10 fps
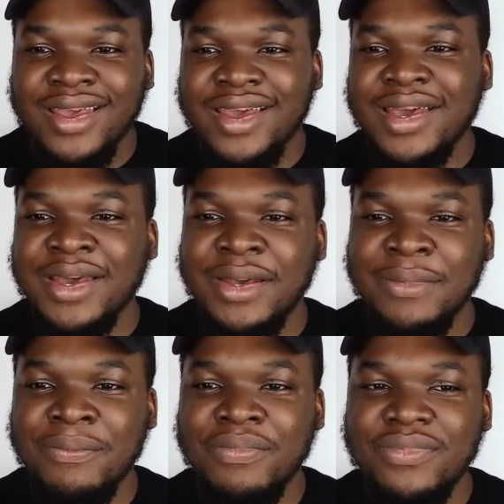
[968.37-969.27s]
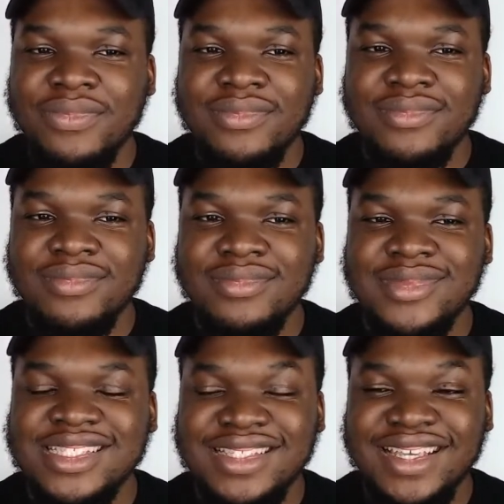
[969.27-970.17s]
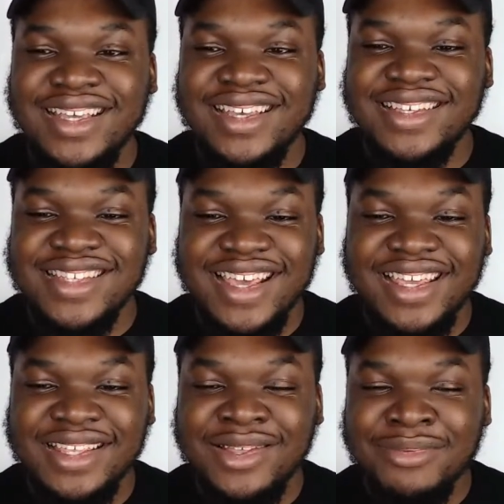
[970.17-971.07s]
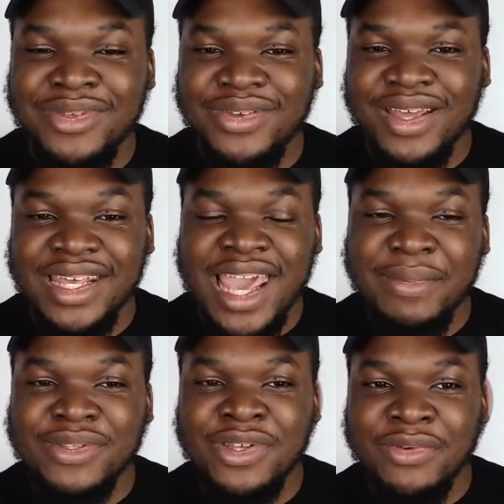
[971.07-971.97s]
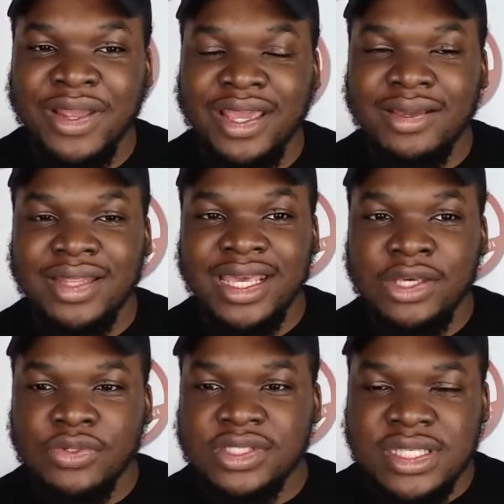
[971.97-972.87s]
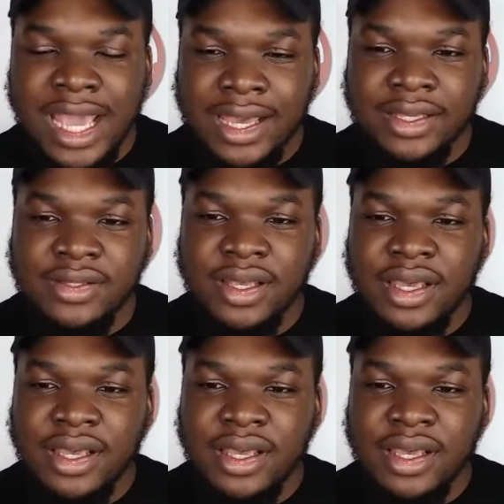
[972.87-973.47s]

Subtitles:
Sting is AEW, and he came into the ring. The heels scattered.